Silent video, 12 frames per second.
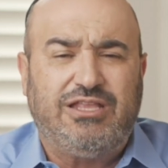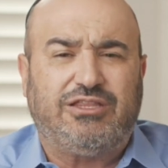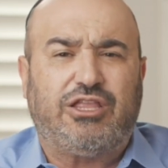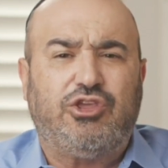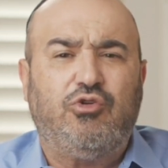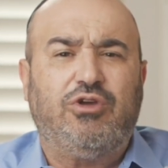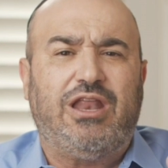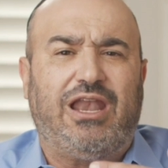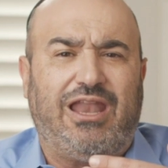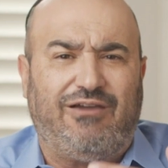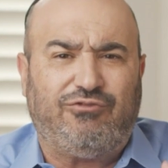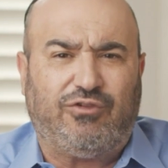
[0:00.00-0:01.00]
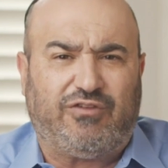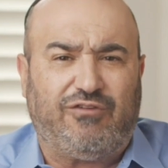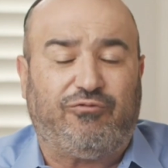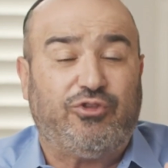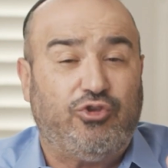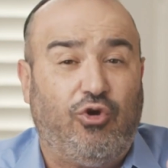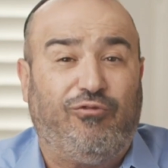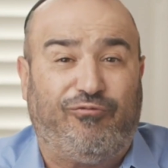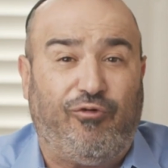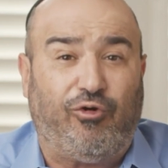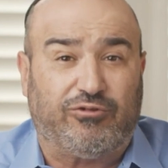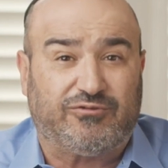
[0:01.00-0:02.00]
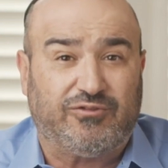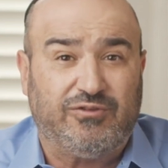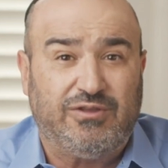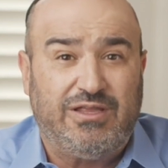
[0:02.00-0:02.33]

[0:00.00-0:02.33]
That you're gonna love yourself with your fault,